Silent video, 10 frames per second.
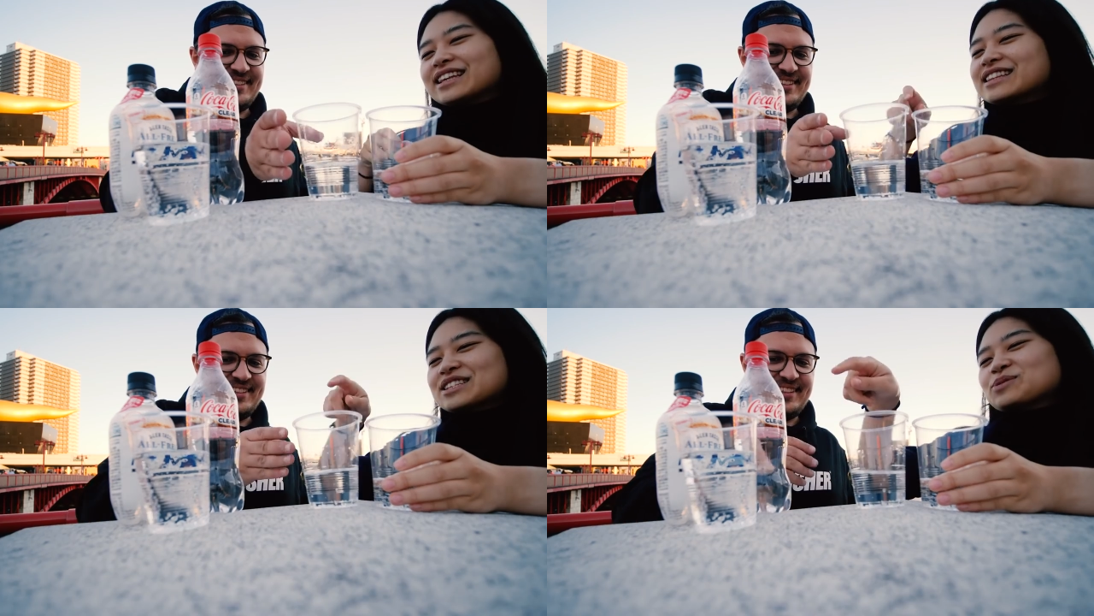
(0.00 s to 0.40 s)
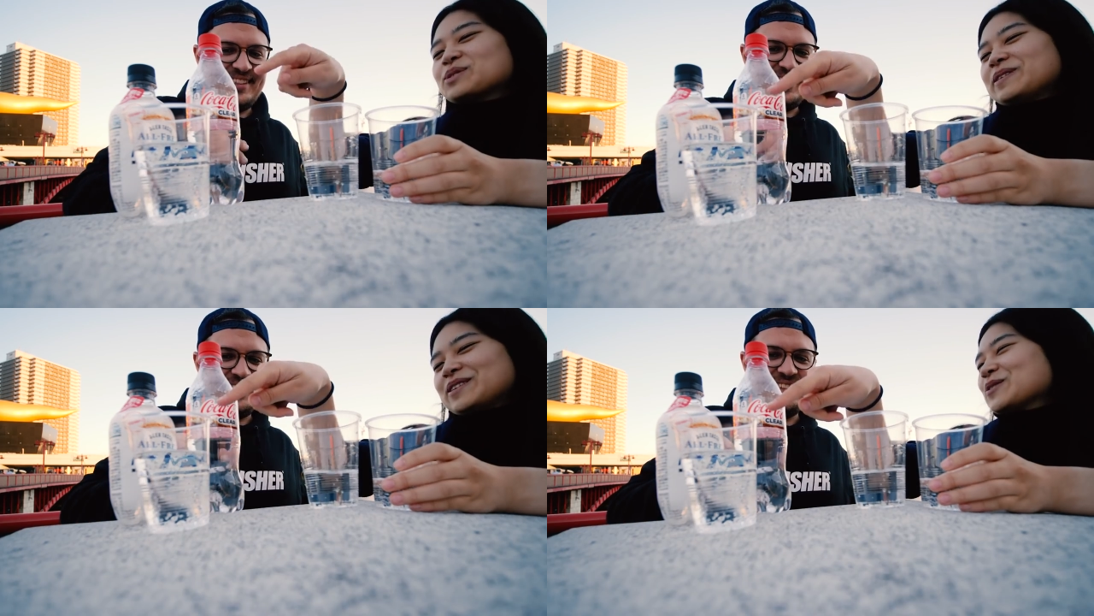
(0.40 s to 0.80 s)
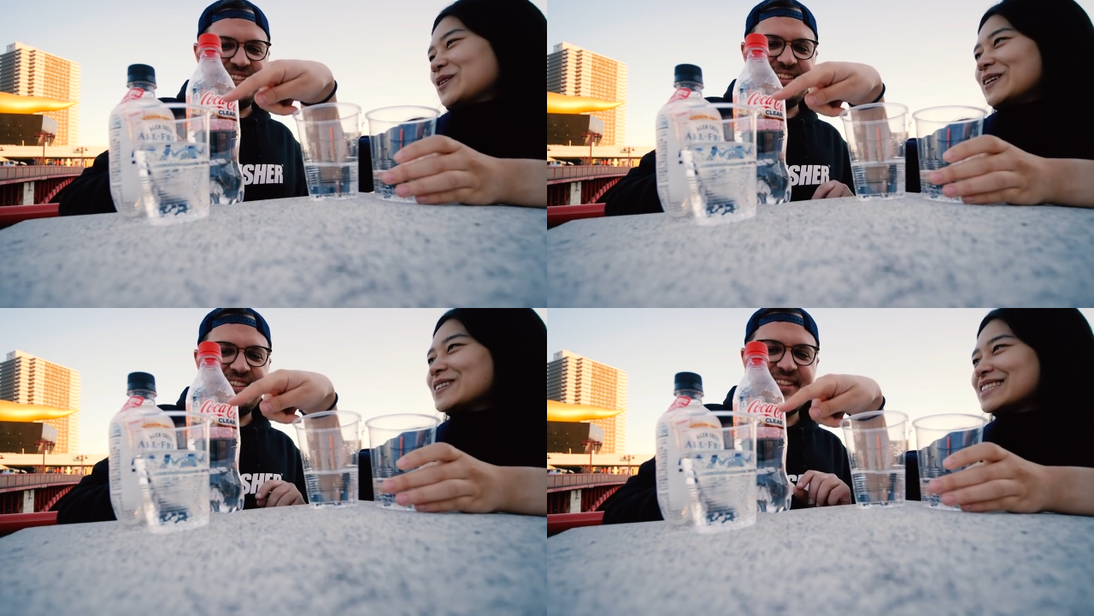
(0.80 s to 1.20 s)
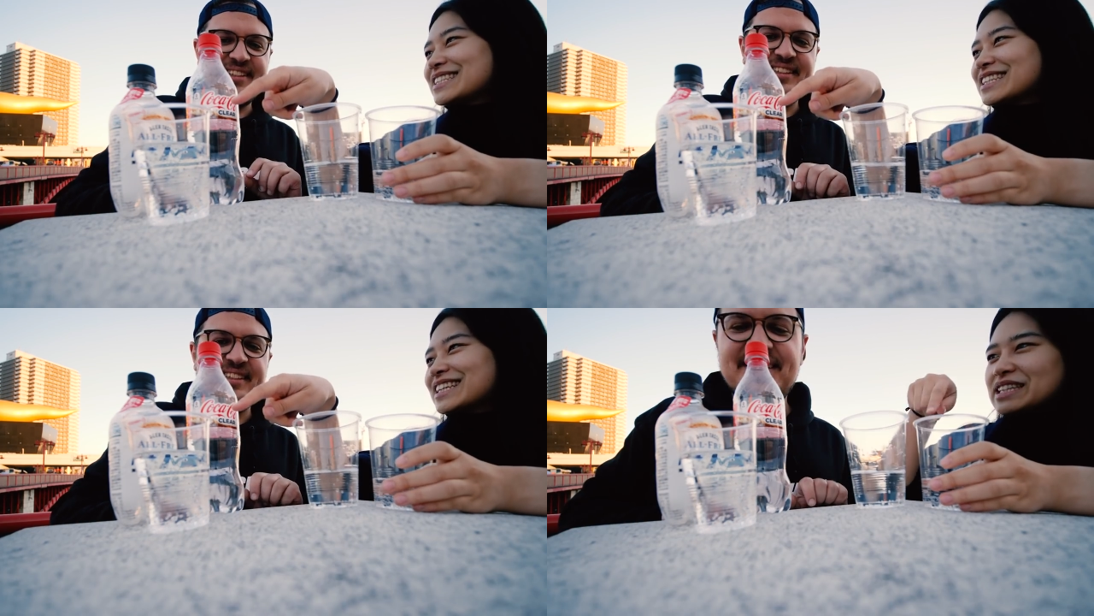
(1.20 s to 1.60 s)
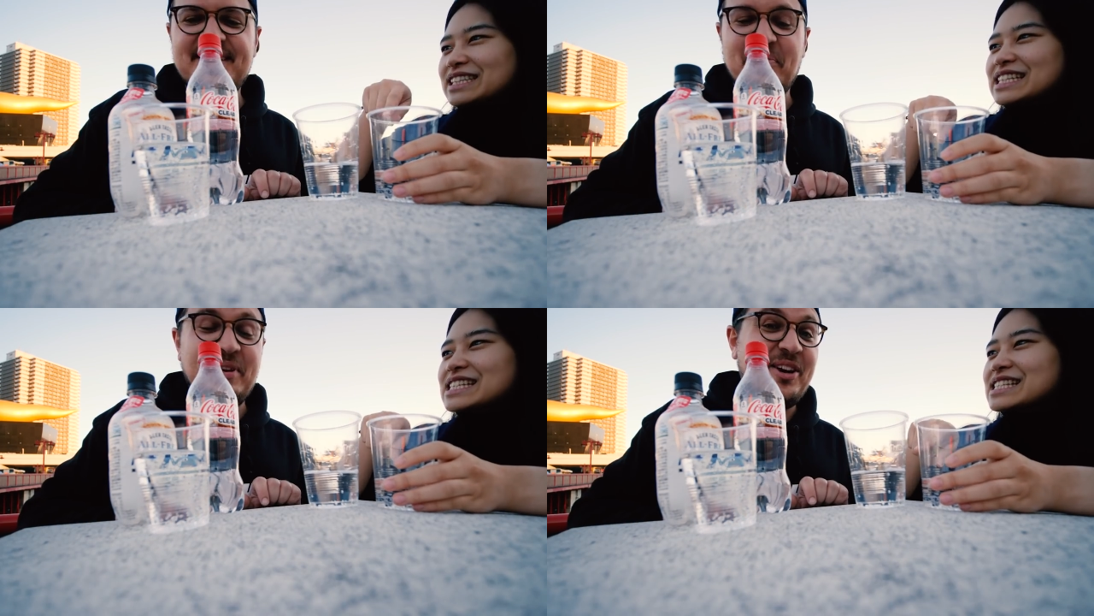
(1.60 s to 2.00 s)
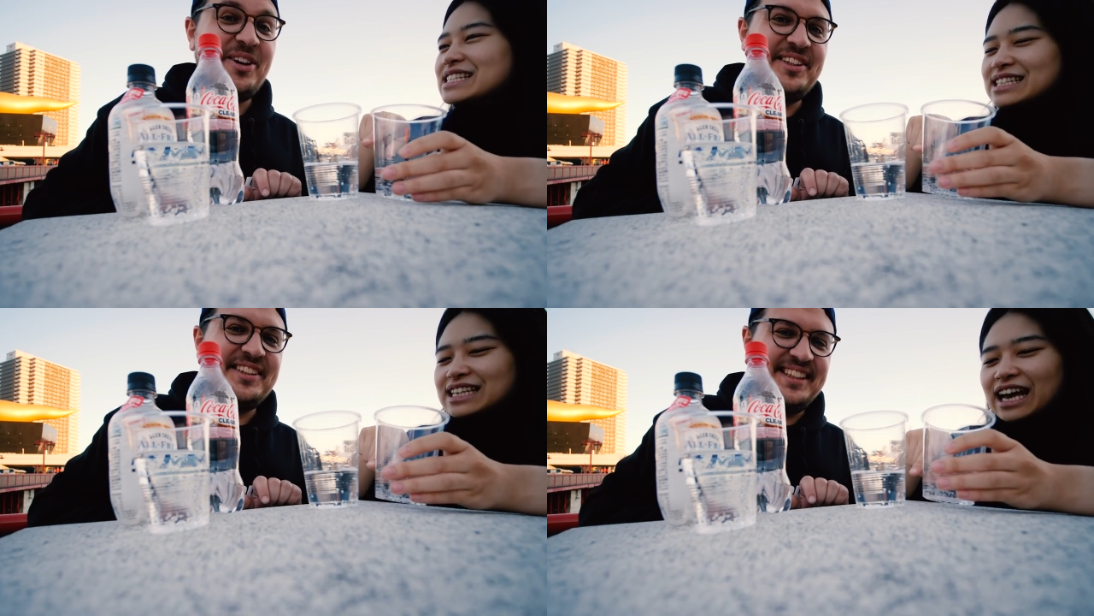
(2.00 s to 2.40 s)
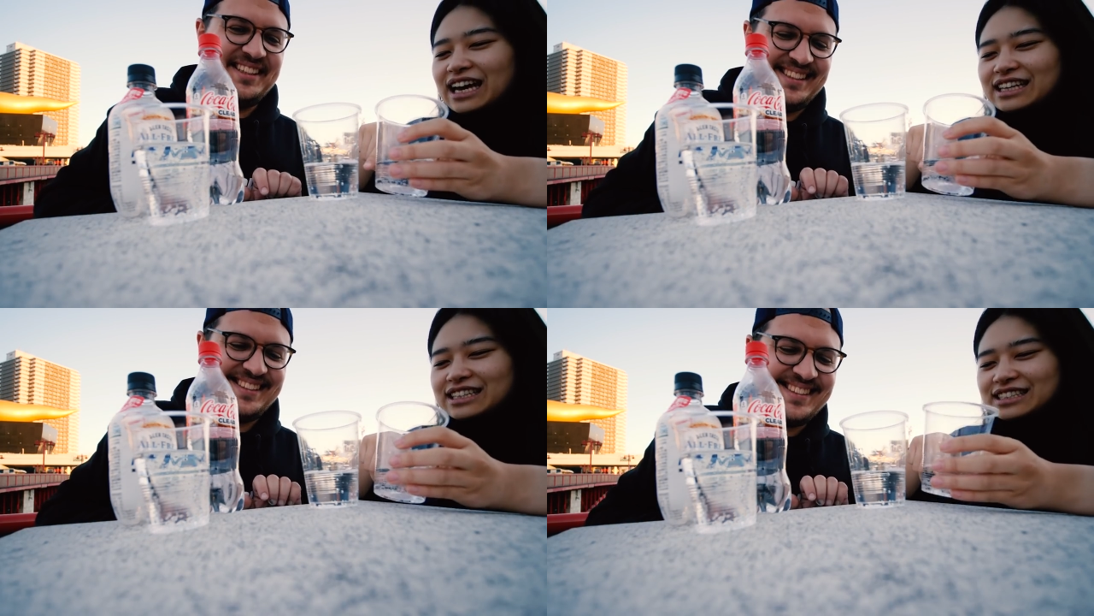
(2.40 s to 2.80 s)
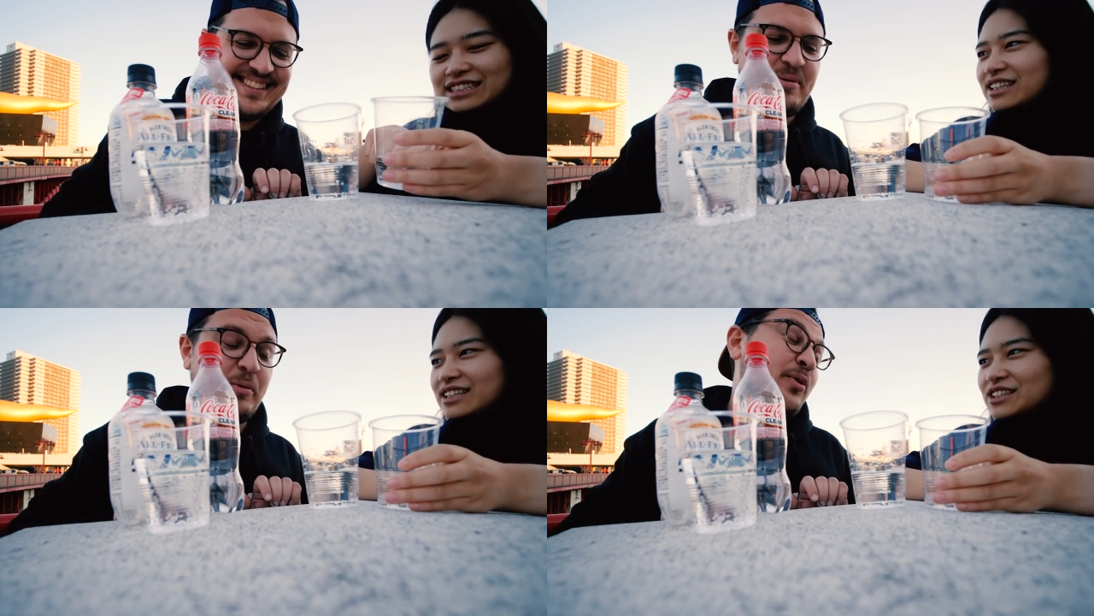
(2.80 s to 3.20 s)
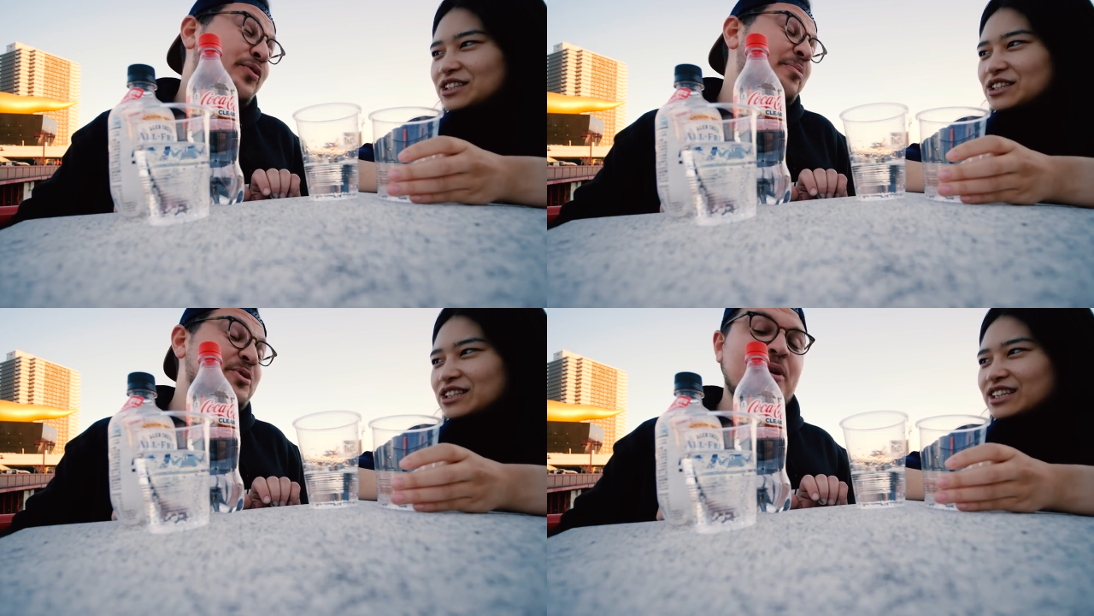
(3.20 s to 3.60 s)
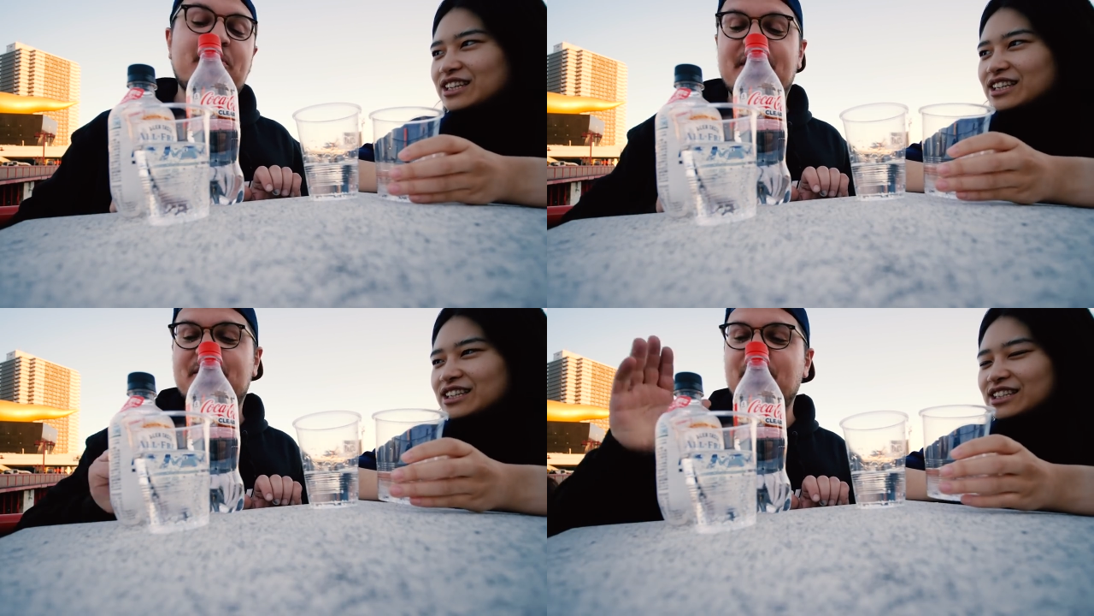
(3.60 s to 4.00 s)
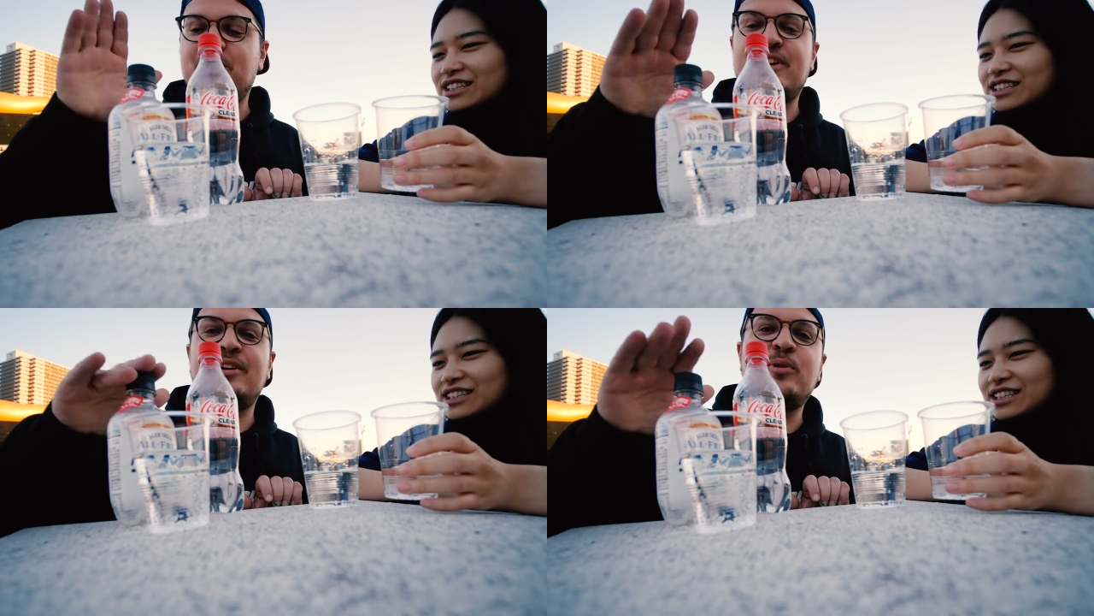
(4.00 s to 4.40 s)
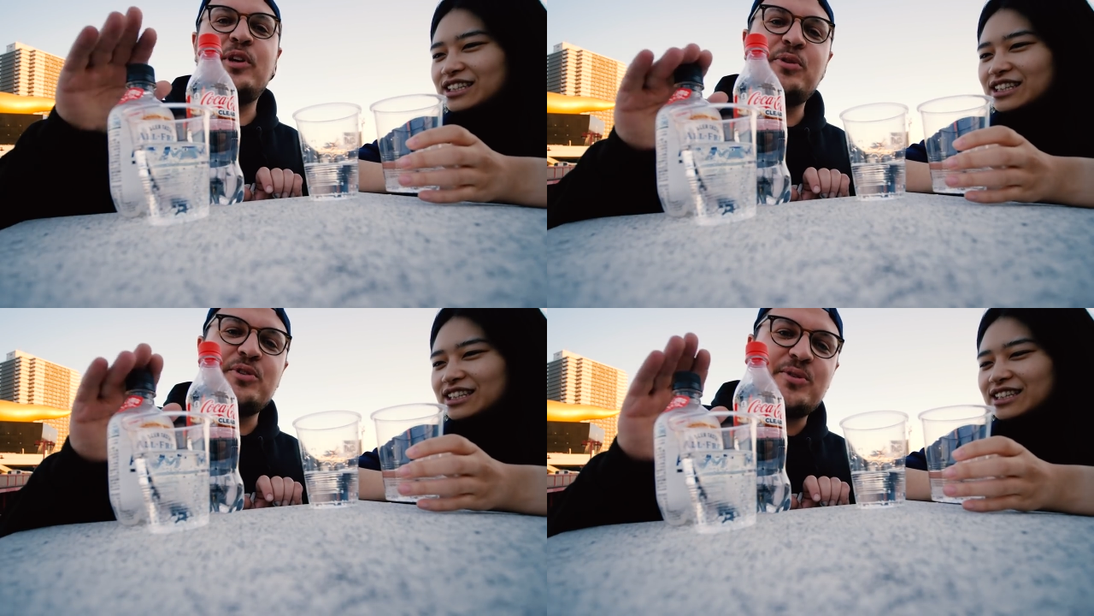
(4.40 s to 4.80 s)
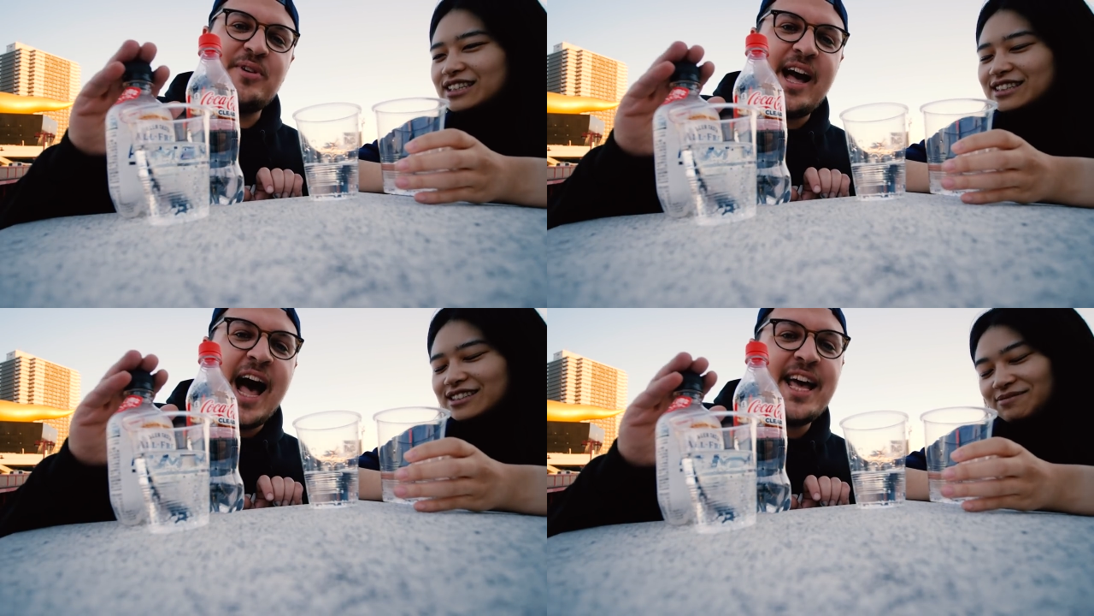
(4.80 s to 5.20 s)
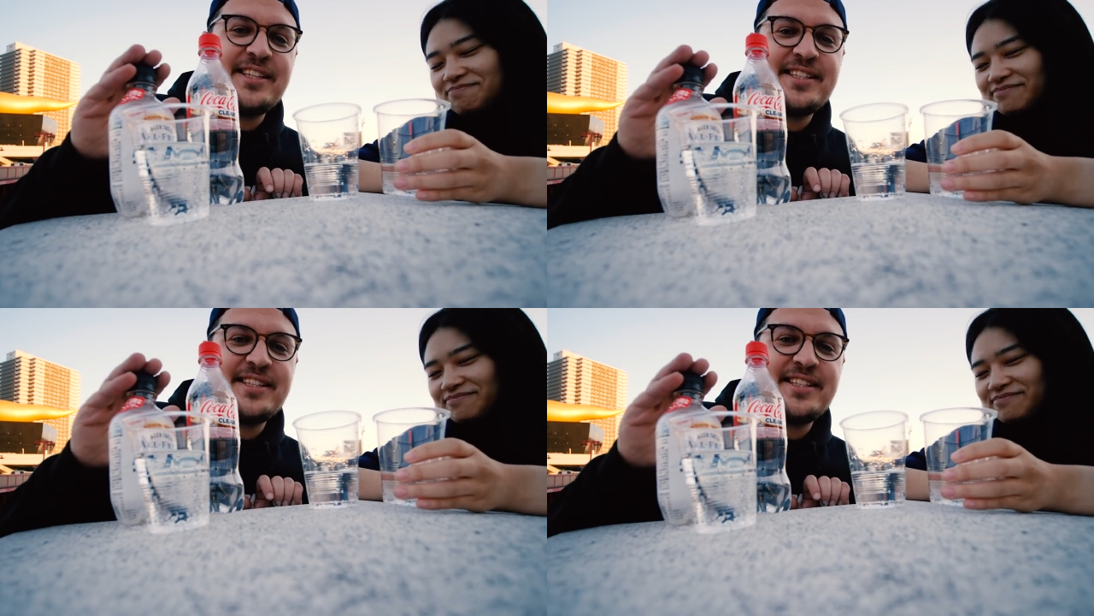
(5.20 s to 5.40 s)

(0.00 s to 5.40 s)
Speaker 1: think this will be the worst. But
Speaker 2: the this, beer? Yeah. I mean, we're from Germany, so we're, we're used to a high